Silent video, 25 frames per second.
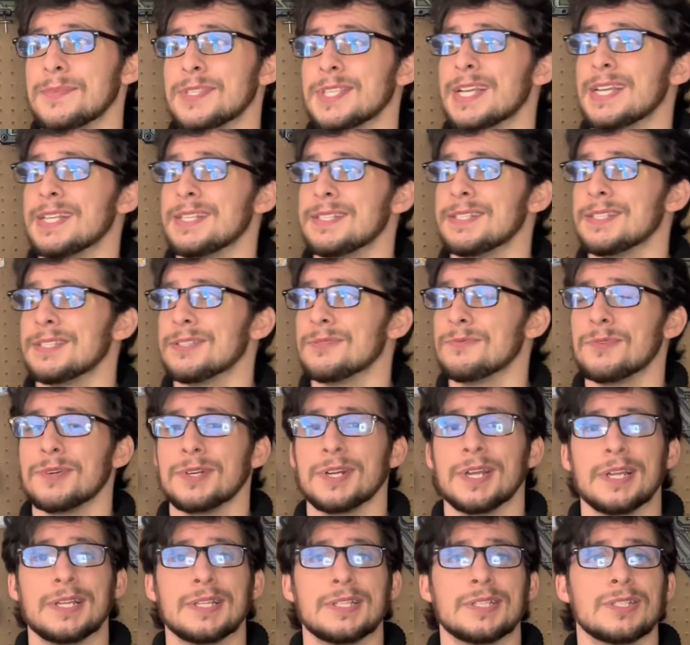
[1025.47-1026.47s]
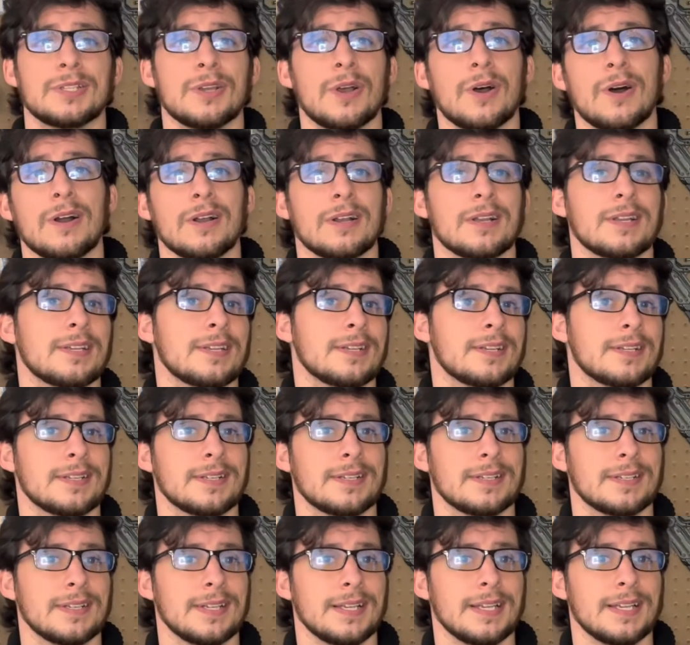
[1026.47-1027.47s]
I just want to talk,
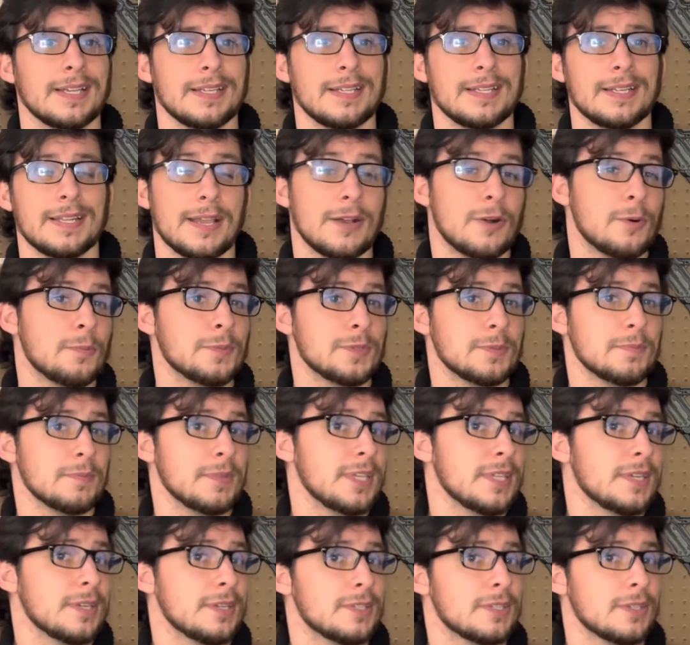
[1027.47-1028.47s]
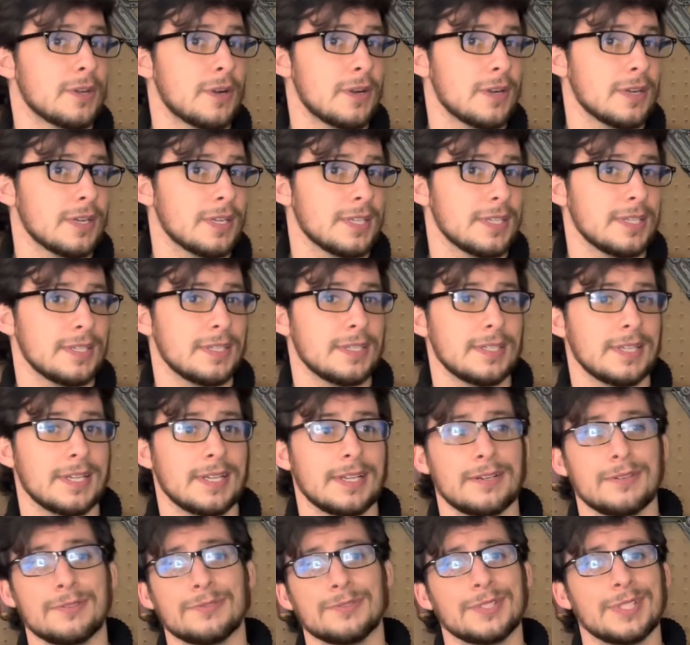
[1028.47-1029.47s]
and it helps me to talk, and I
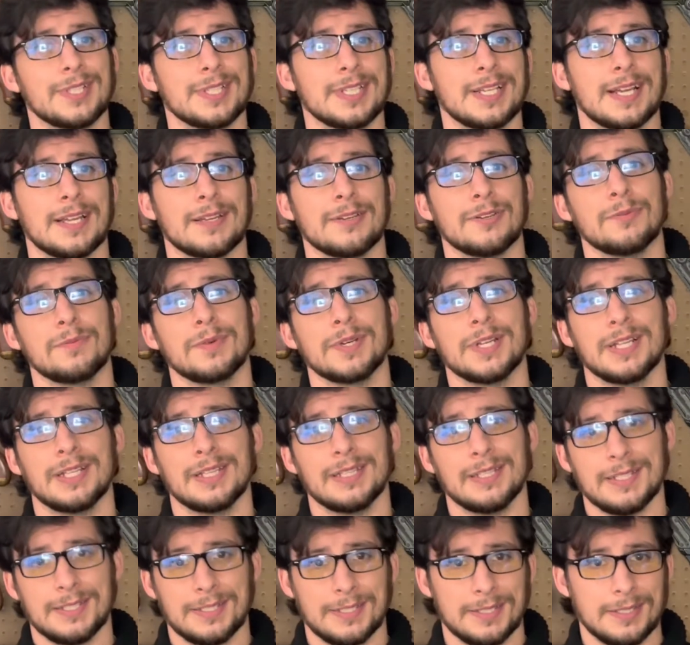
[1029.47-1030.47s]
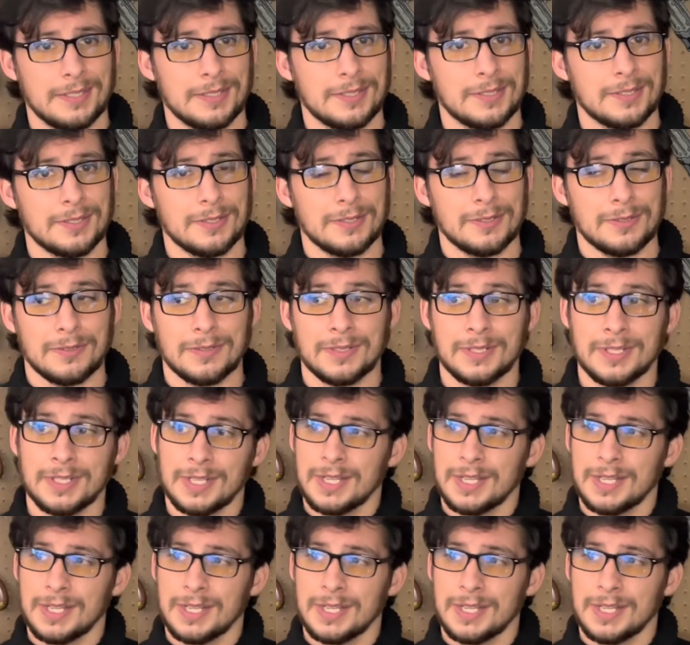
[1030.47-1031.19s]
don't really got nobody to listen, so